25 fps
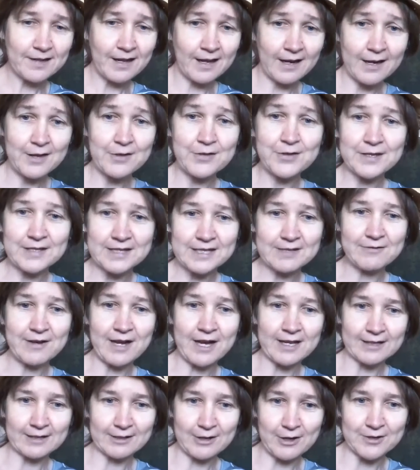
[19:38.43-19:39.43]
I think they've
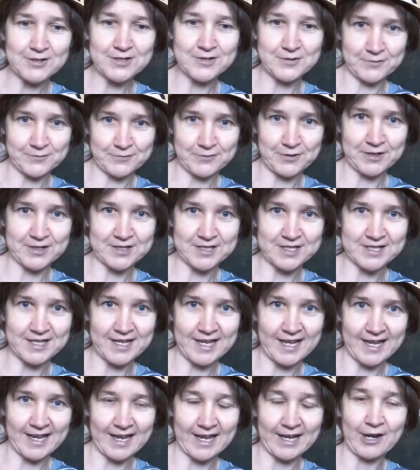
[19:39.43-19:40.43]
had lots of fun
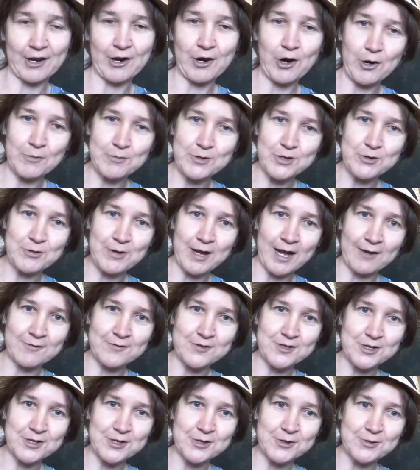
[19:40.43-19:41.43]
today, and I hope you have
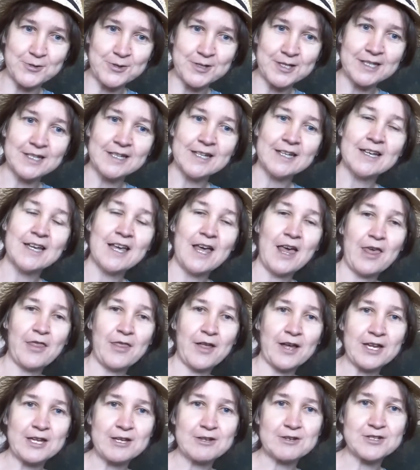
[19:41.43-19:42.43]
too.
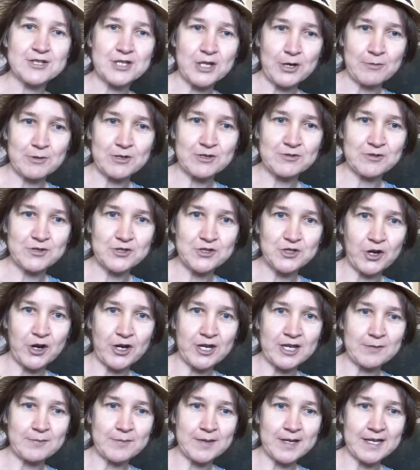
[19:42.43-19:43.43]
Thank you so much for
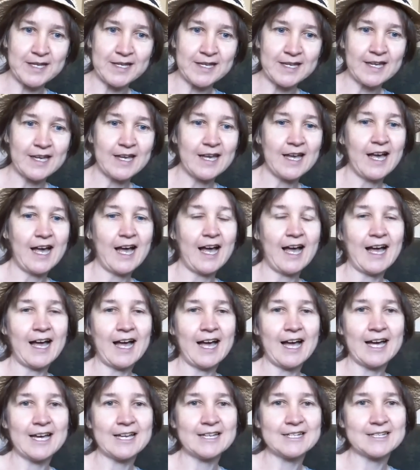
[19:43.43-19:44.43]
joining me,
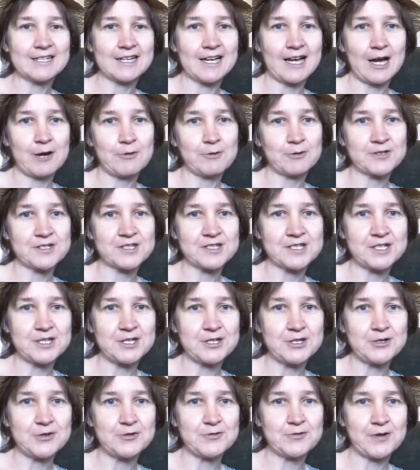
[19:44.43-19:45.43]
and I will see
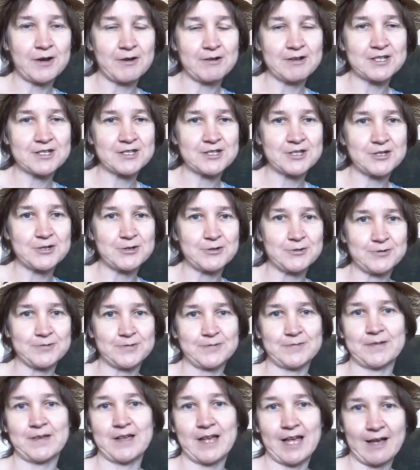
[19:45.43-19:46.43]
you very soon.
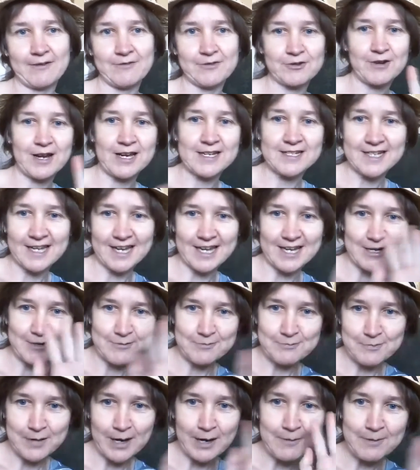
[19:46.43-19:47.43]
Have a great day.
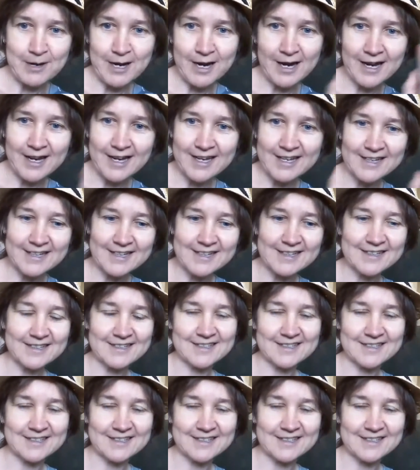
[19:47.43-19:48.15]
Bye bye.